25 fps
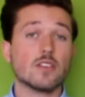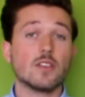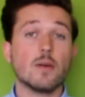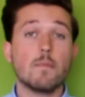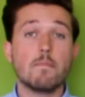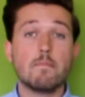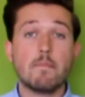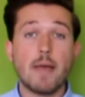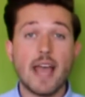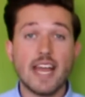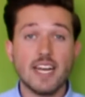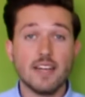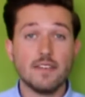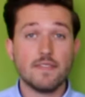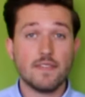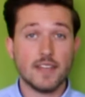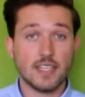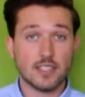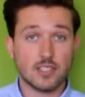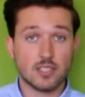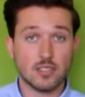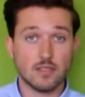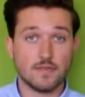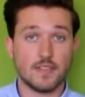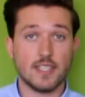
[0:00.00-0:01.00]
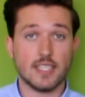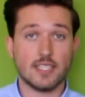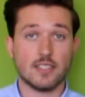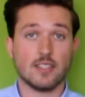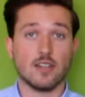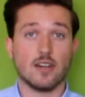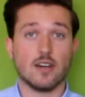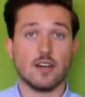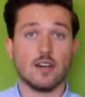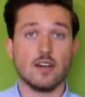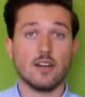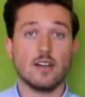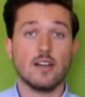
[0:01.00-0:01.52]
The benefits of this
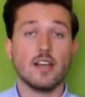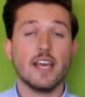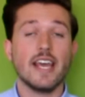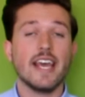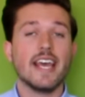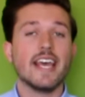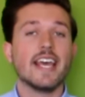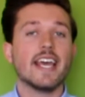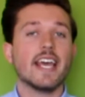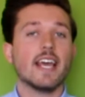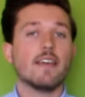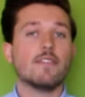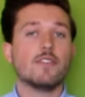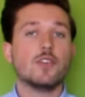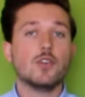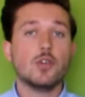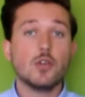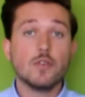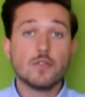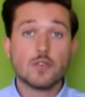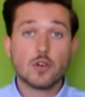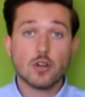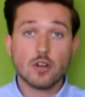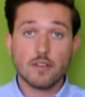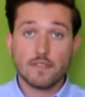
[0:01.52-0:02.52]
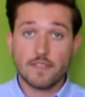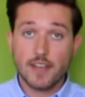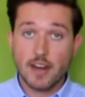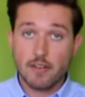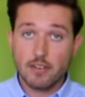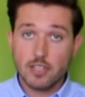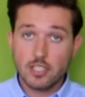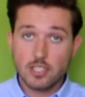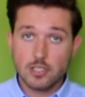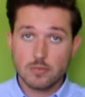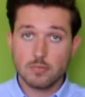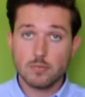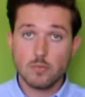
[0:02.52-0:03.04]
are, if you've got a
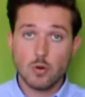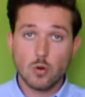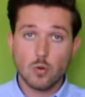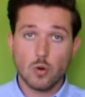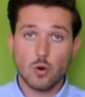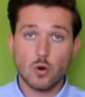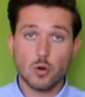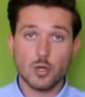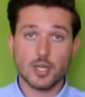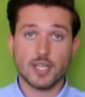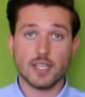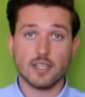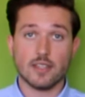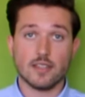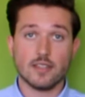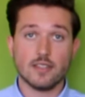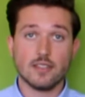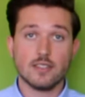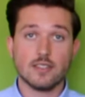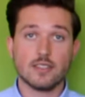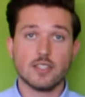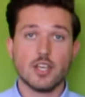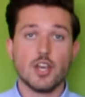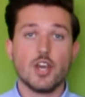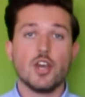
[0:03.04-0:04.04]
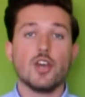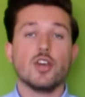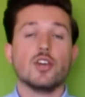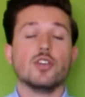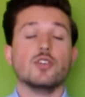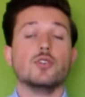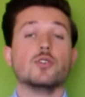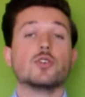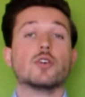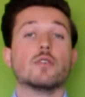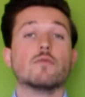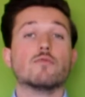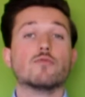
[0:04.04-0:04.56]
very small audience,
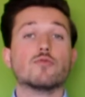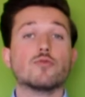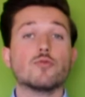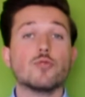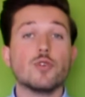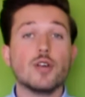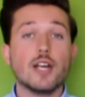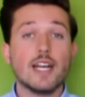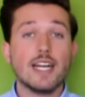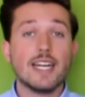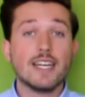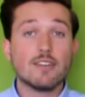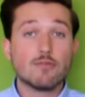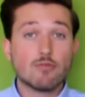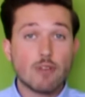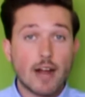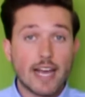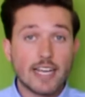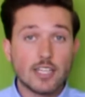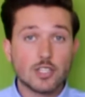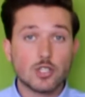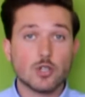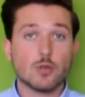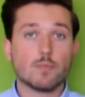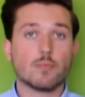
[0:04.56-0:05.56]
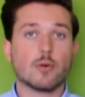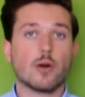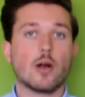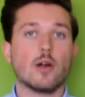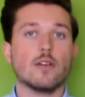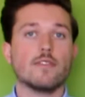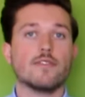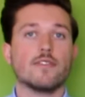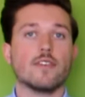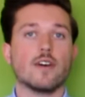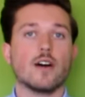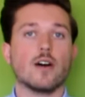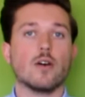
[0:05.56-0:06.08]
you can really raise your
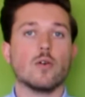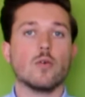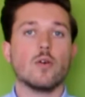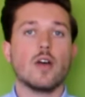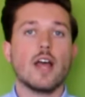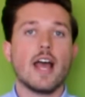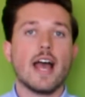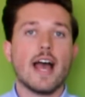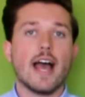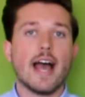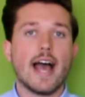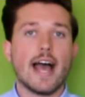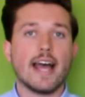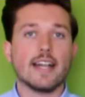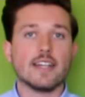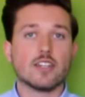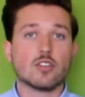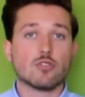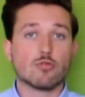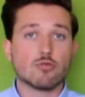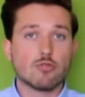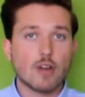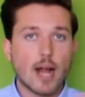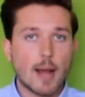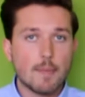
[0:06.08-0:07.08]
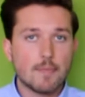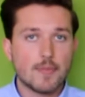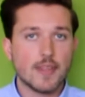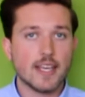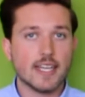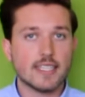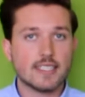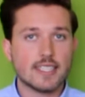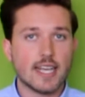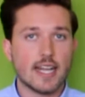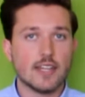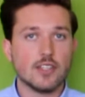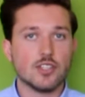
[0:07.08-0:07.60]
profile and grab
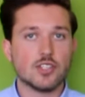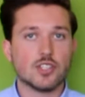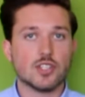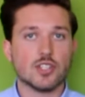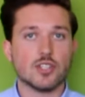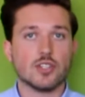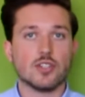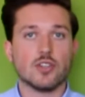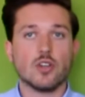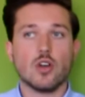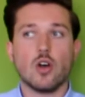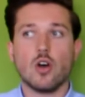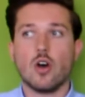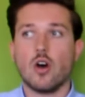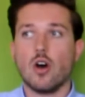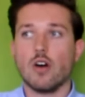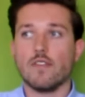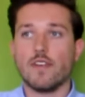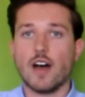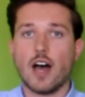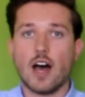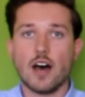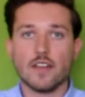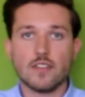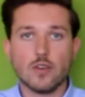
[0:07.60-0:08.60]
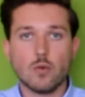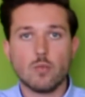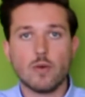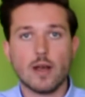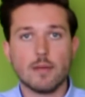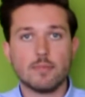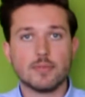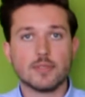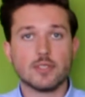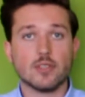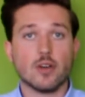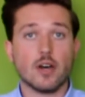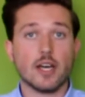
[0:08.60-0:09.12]
the attention of other
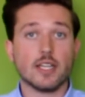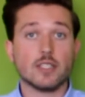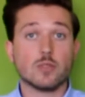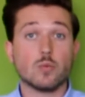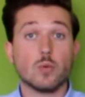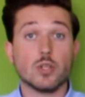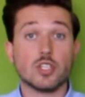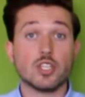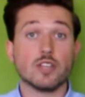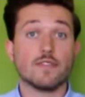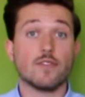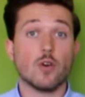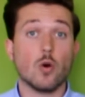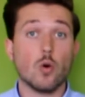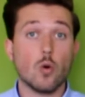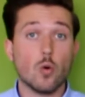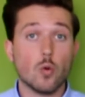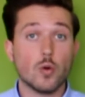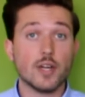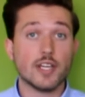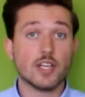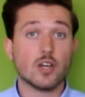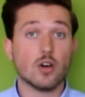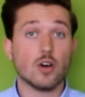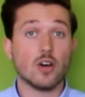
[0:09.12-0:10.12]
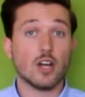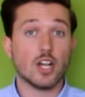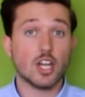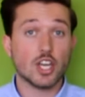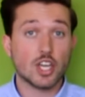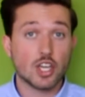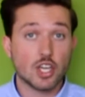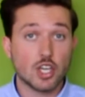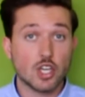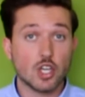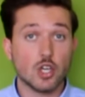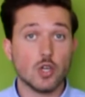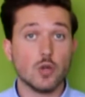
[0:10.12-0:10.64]
websites which have already got a
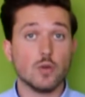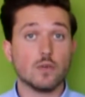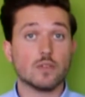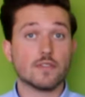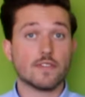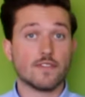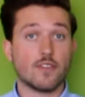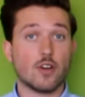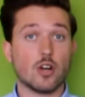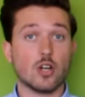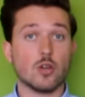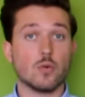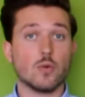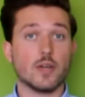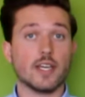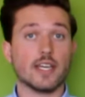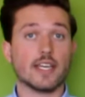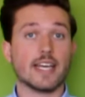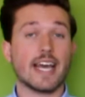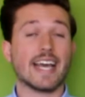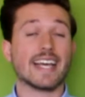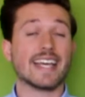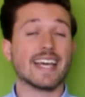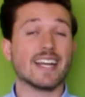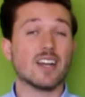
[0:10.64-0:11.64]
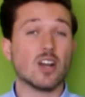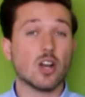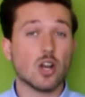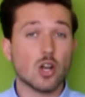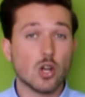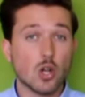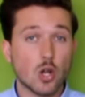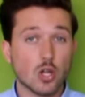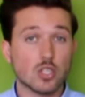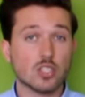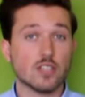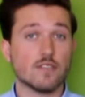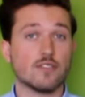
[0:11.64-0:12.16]
huge following and get a
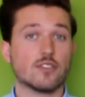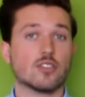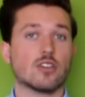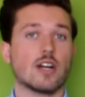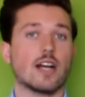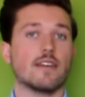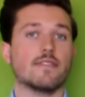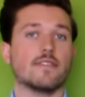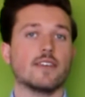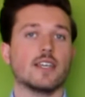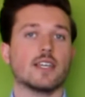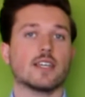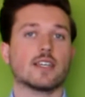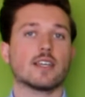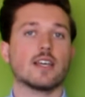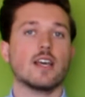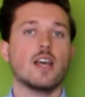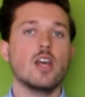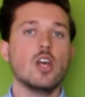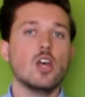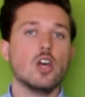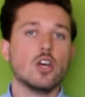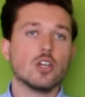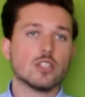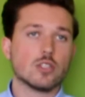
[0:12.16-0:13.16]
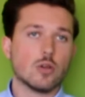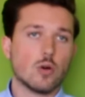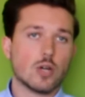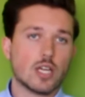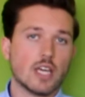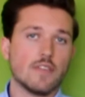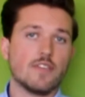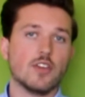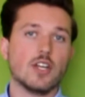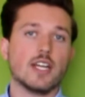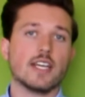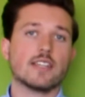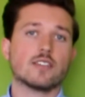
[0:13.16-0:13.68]
lot of traffic. So I'll
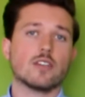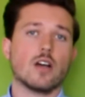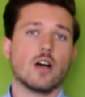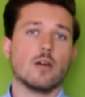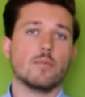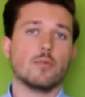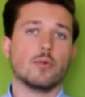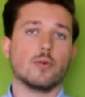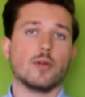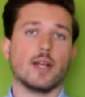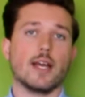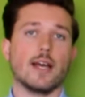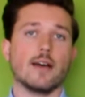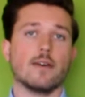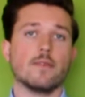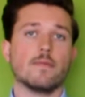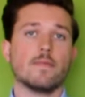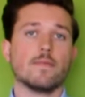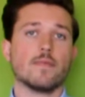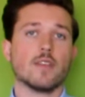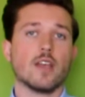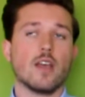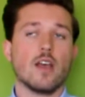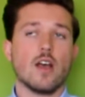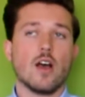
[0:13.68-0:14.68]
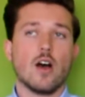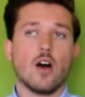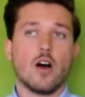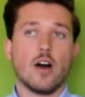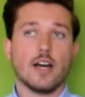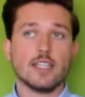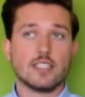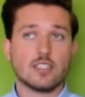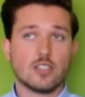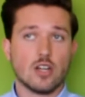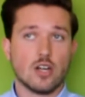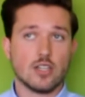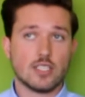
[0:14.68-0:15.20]
give you an example now.
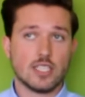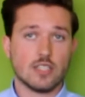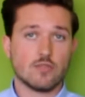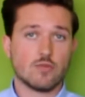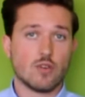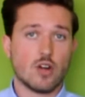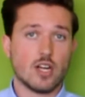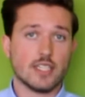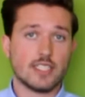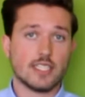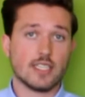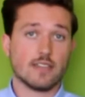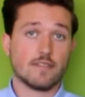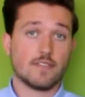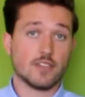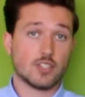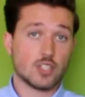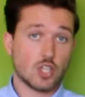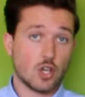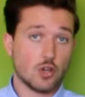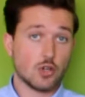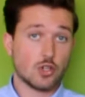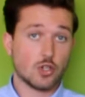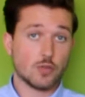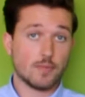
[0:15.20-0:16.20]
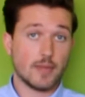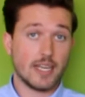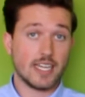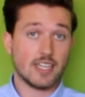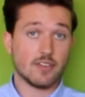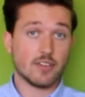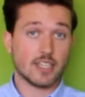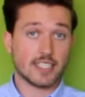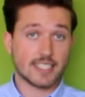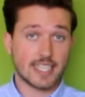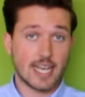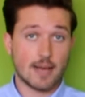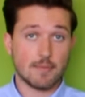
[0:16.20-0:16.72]
I started writing for Social
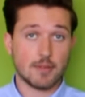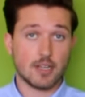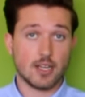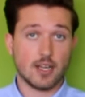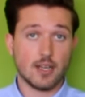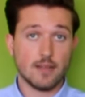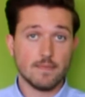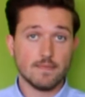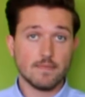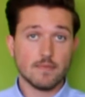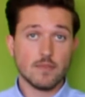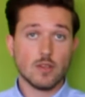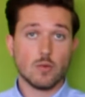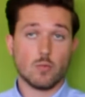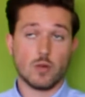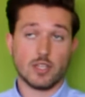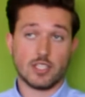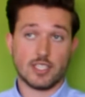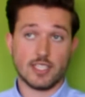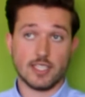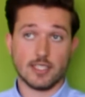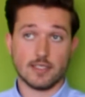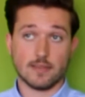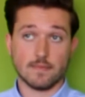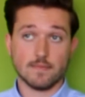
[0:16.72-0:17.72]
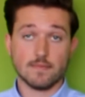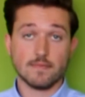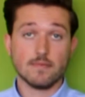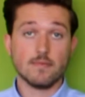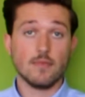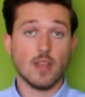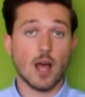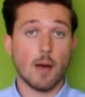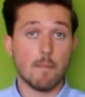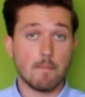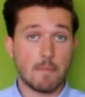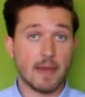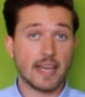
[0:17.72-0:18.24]
Media Examiner, which is
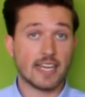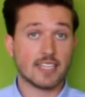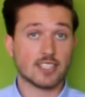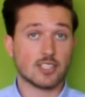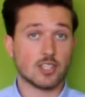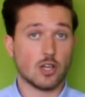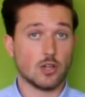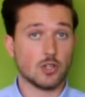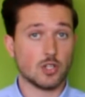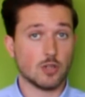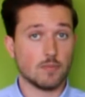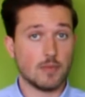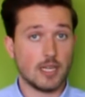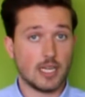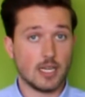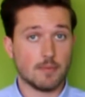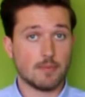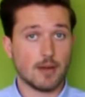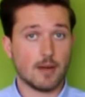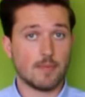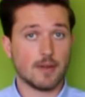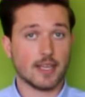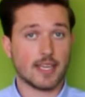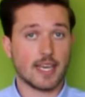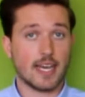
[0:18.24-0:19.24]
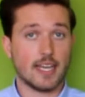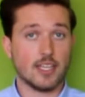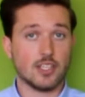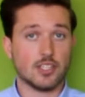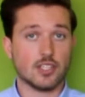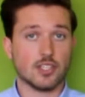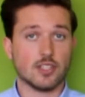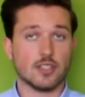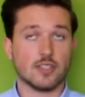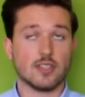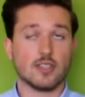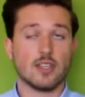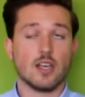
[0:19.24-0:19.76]
a big social media
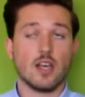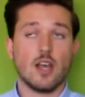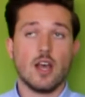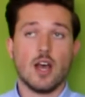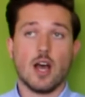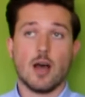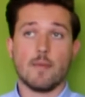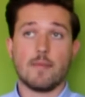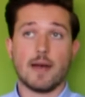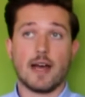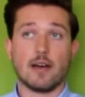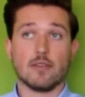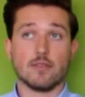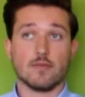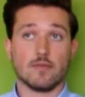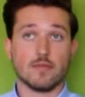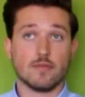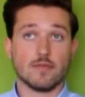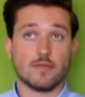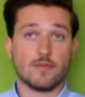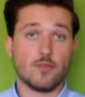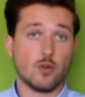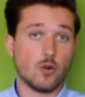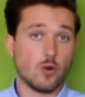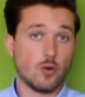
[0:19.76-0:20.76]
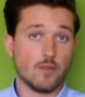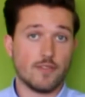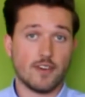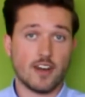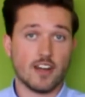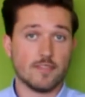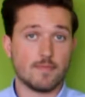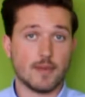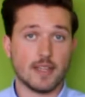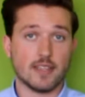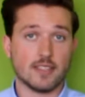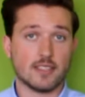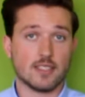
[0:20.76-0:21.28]
publication, about 4 or
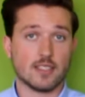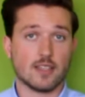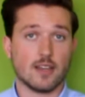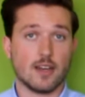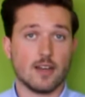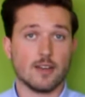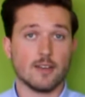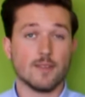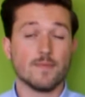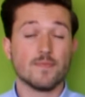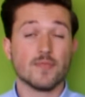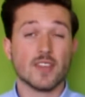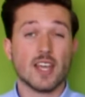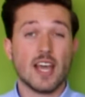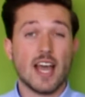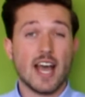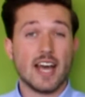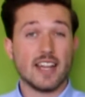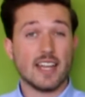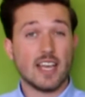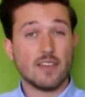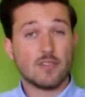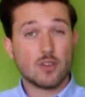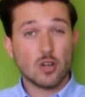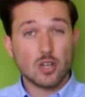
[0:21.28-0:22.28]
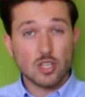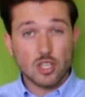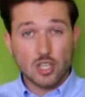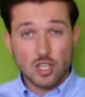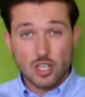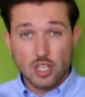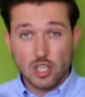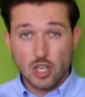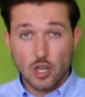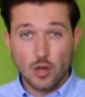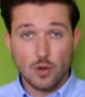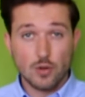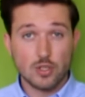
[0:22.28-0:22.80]
5 months ago, and they've got
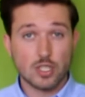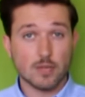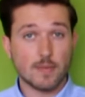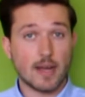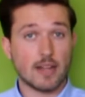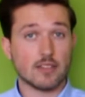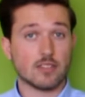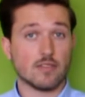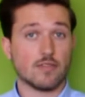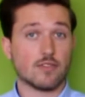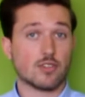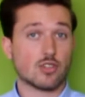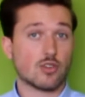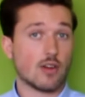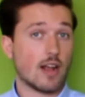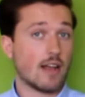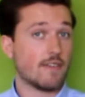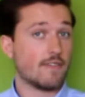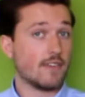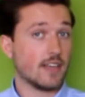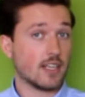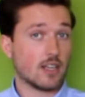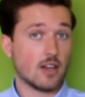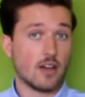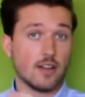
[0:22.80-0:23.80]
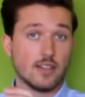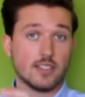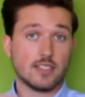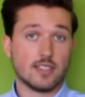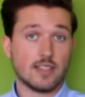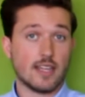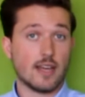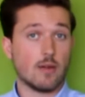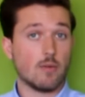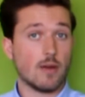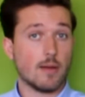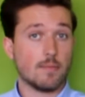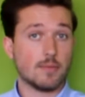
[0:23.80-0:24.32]
huge amounts of traffic going
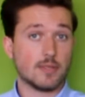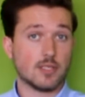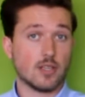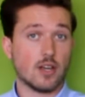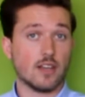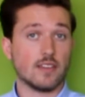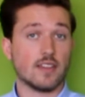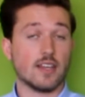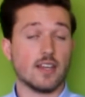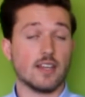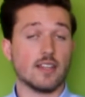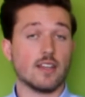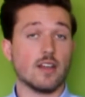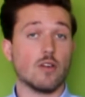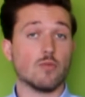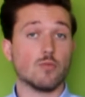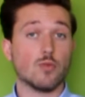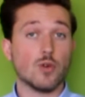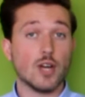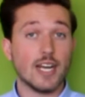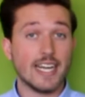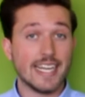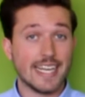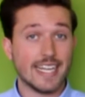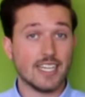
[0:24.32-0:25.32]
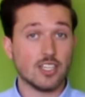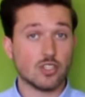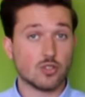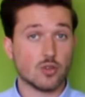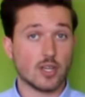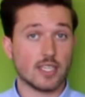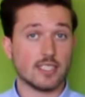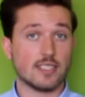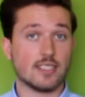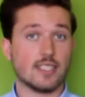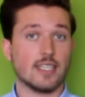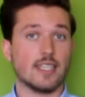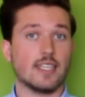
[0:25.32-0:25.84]
to their website that are really
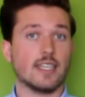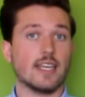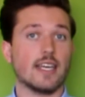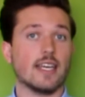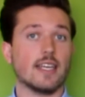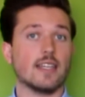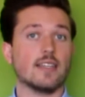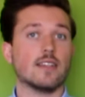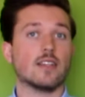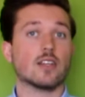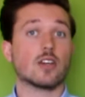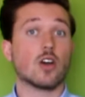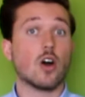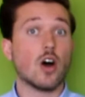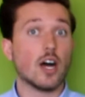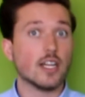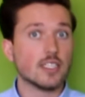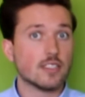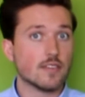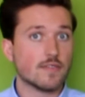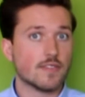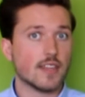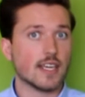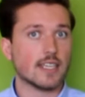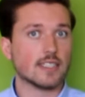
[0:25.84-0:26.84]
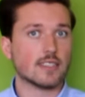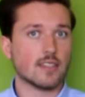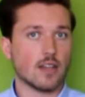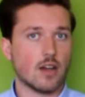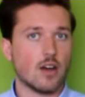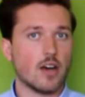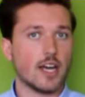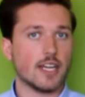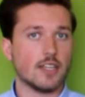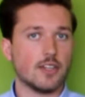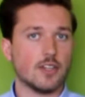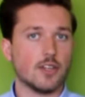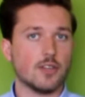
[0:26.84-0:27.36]
interested in the kinds of things that
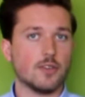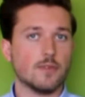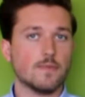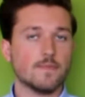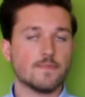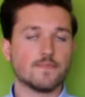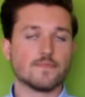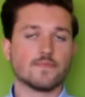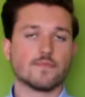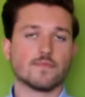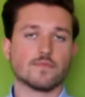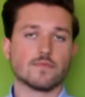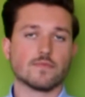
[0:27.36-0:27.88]
I do.